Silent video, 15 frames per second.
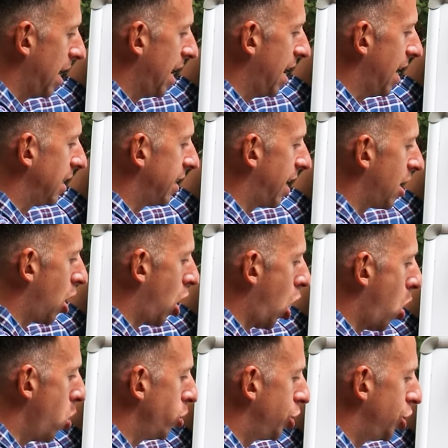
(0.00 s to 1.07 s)
is an
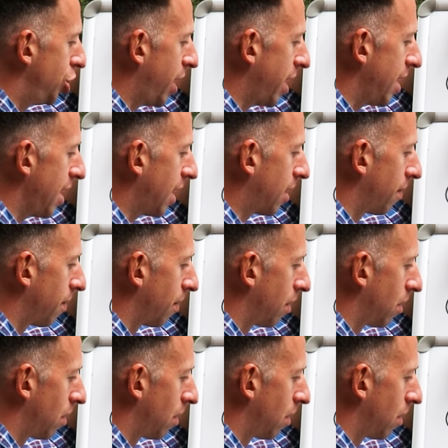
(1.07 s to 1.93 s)
oceanic